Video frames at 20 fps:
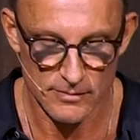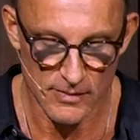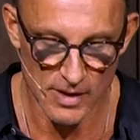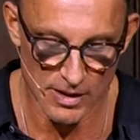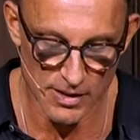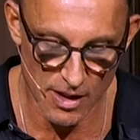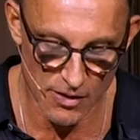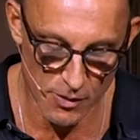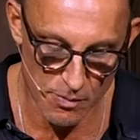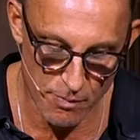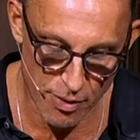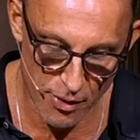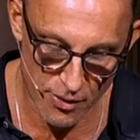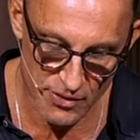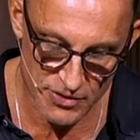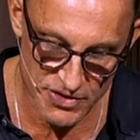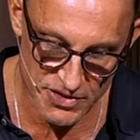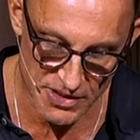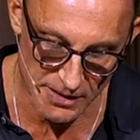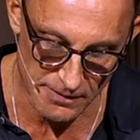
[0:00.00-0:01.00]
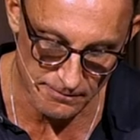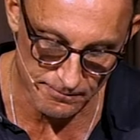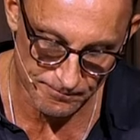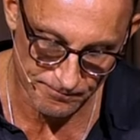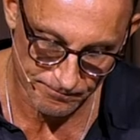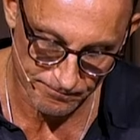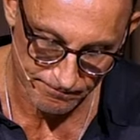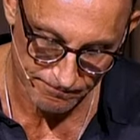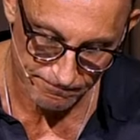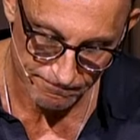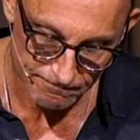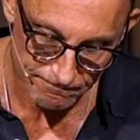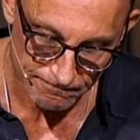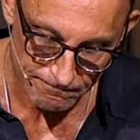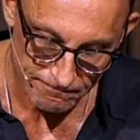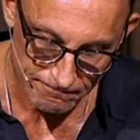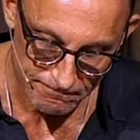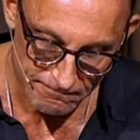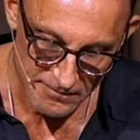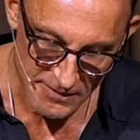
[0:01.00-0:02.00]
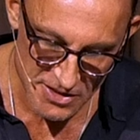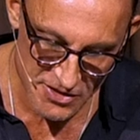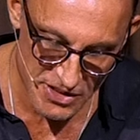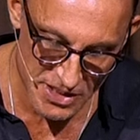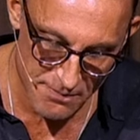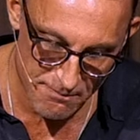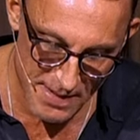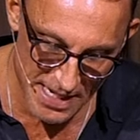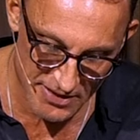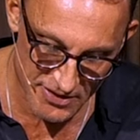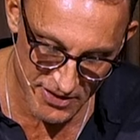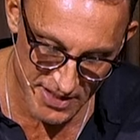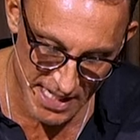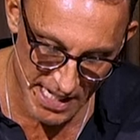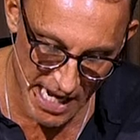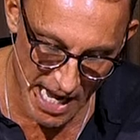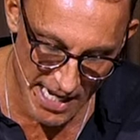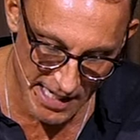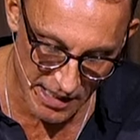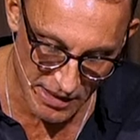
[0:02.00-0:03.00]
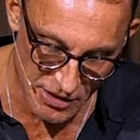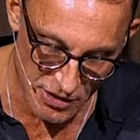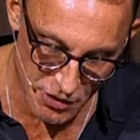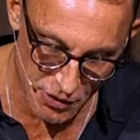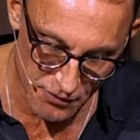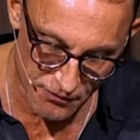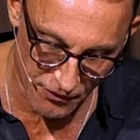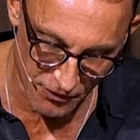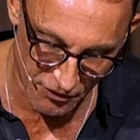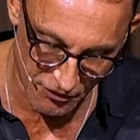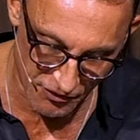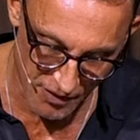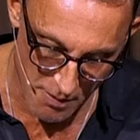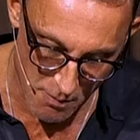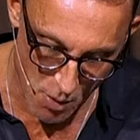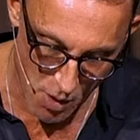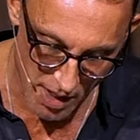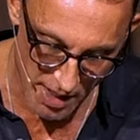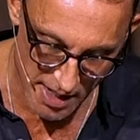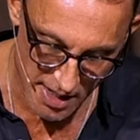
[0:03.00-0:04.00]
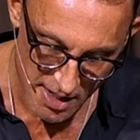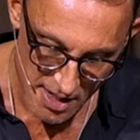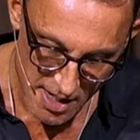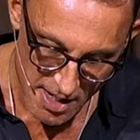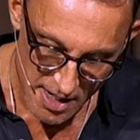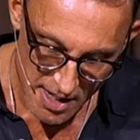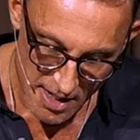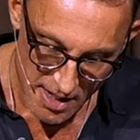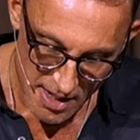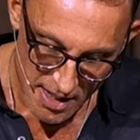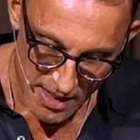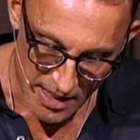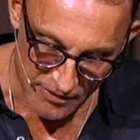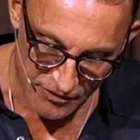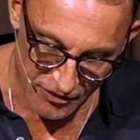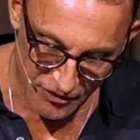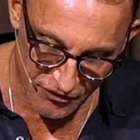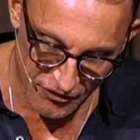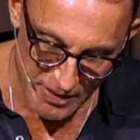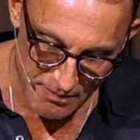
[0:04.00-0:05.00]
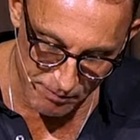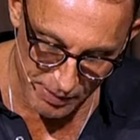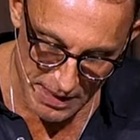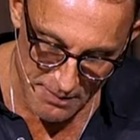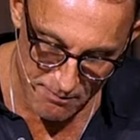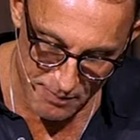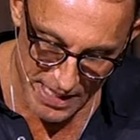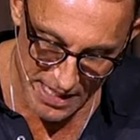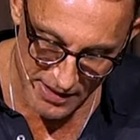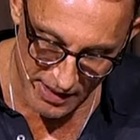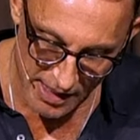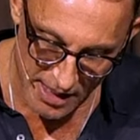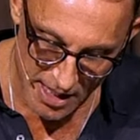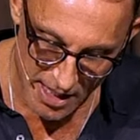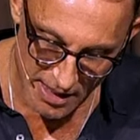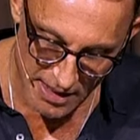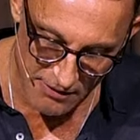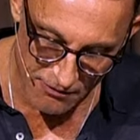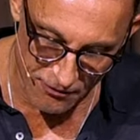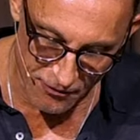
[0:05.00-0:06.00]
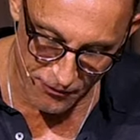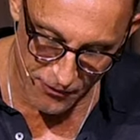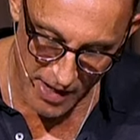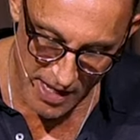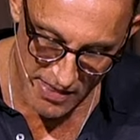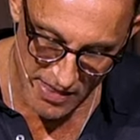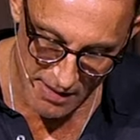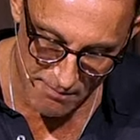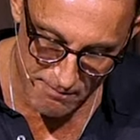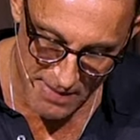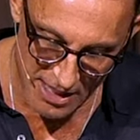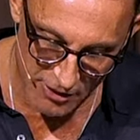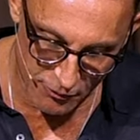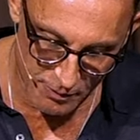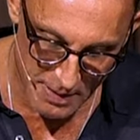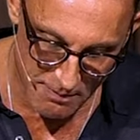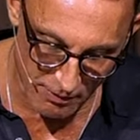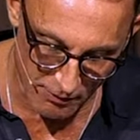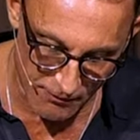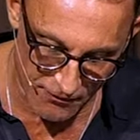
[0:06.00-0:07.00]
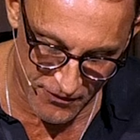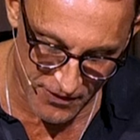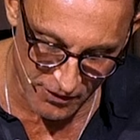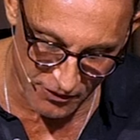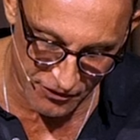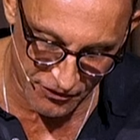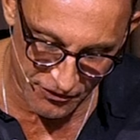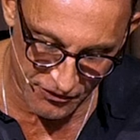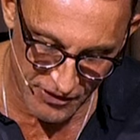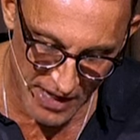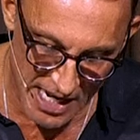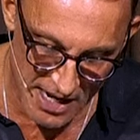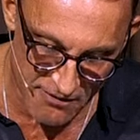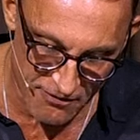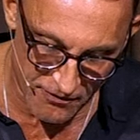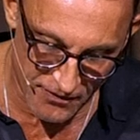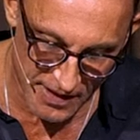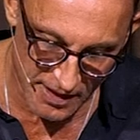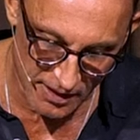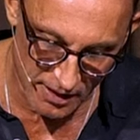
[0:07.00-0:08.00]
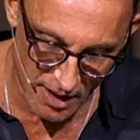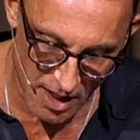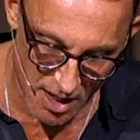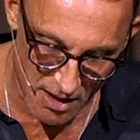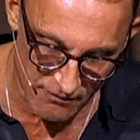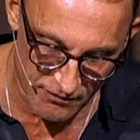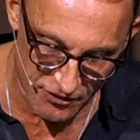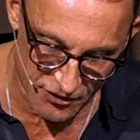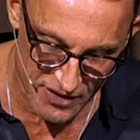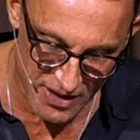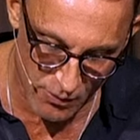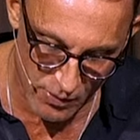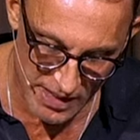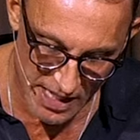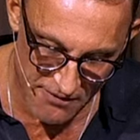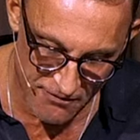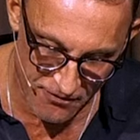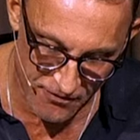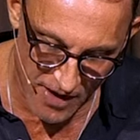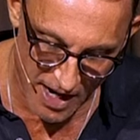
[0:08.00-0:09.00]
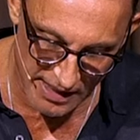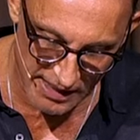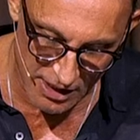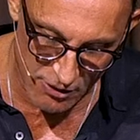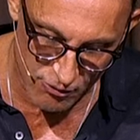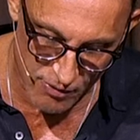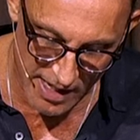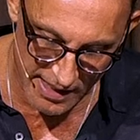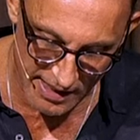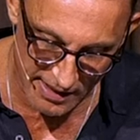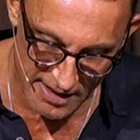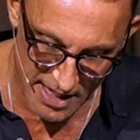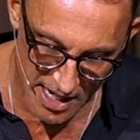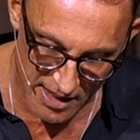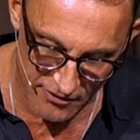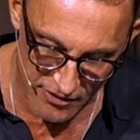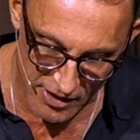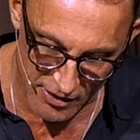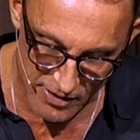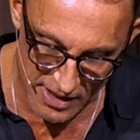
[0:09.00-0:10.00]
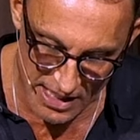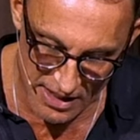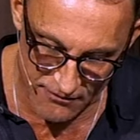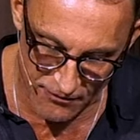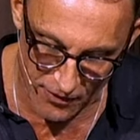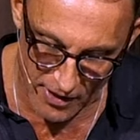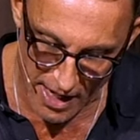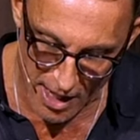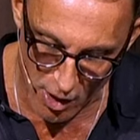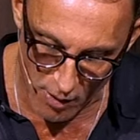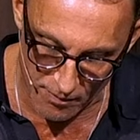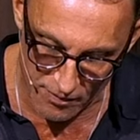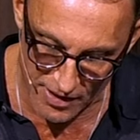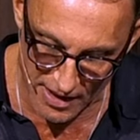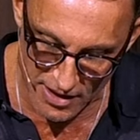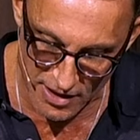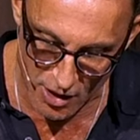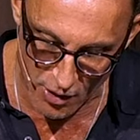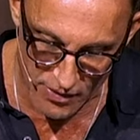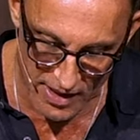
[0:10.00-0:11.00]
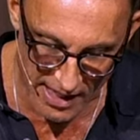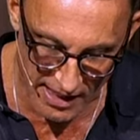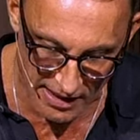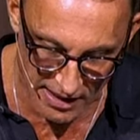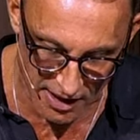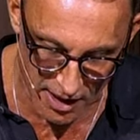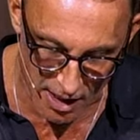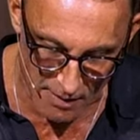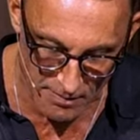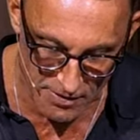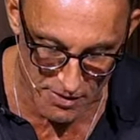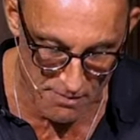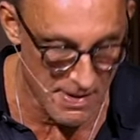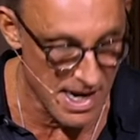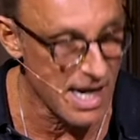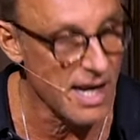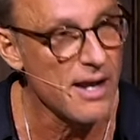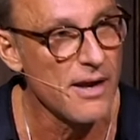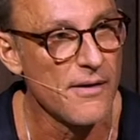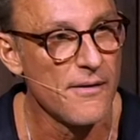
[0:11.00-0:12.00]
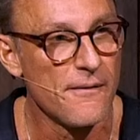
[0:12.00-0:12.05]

another person. See, the best thing I can do for someone is to simply be the kind of friend that makes people feel safe and loved so that when they finally recognize their need for help, they know they can come to me.